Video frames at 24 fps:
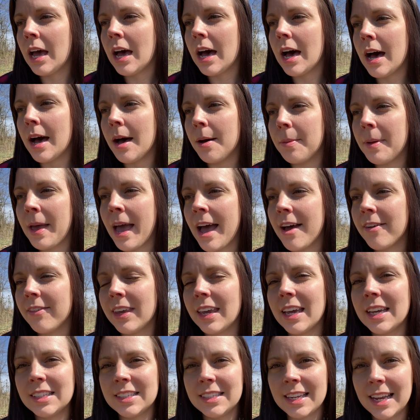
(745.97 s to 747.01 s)

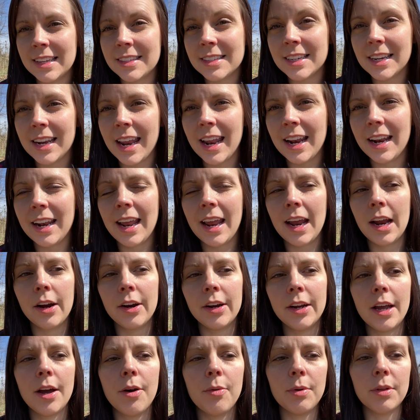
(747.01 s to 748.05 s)
Having a designated
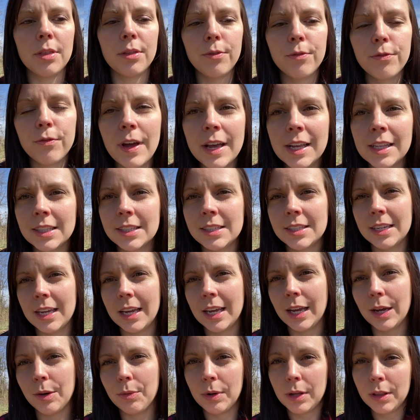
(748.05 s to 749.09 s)
area with
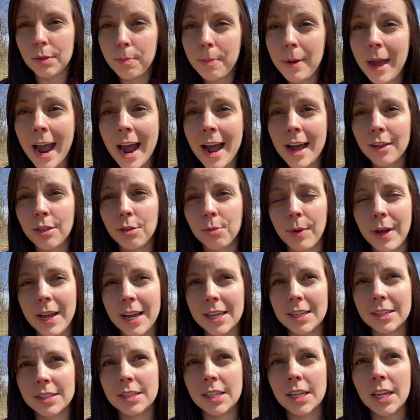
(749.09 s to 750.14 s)
fencing and with
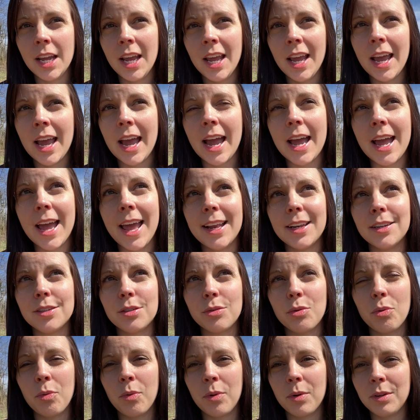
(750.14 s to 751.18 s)
pathways and,
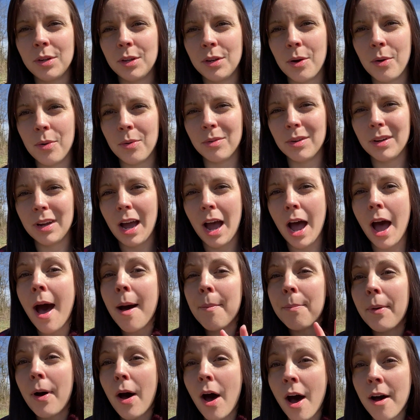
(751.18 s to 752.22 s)

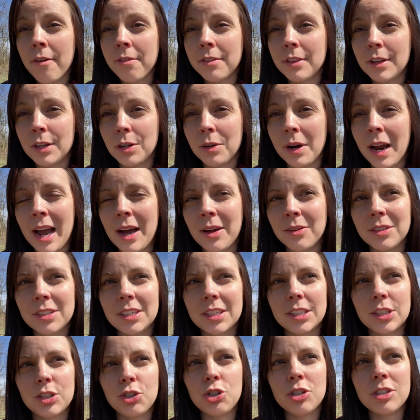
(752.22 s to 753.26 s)
up off the ground
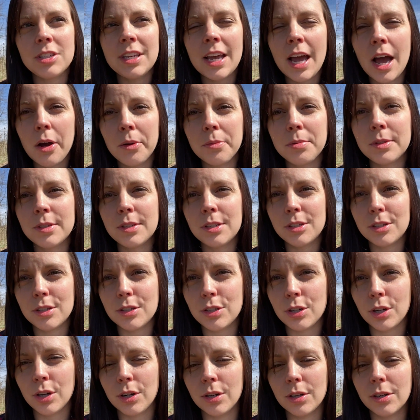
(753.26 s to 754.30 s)
just helps to
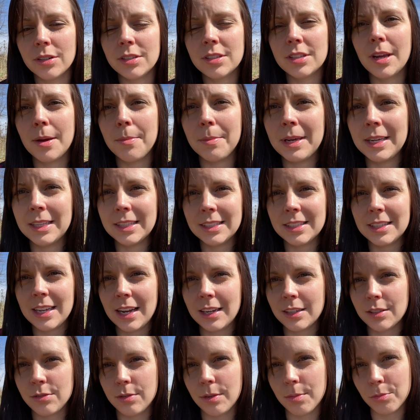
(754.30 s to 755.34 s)
deter some
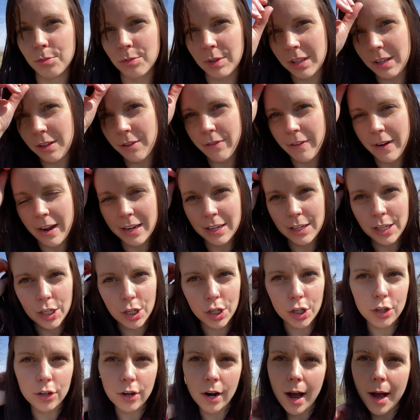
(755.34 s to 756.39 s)
insects from really finding
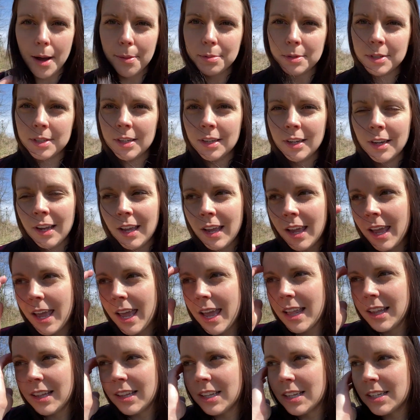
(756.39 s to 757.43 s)
your crops,
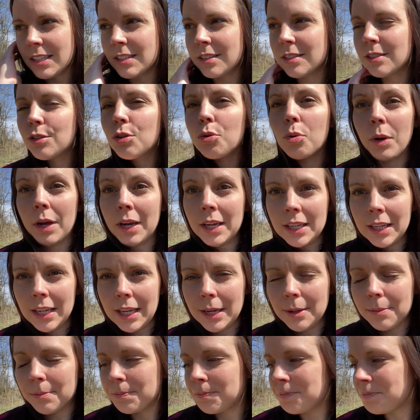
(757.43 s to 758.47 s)
at least
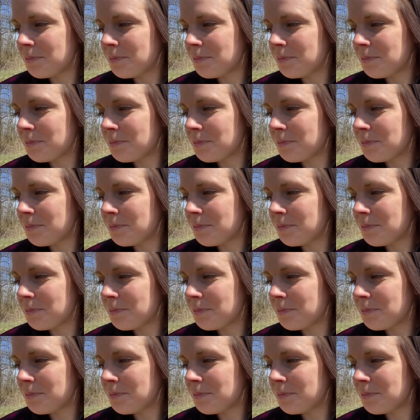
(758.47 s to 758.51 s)
quickly.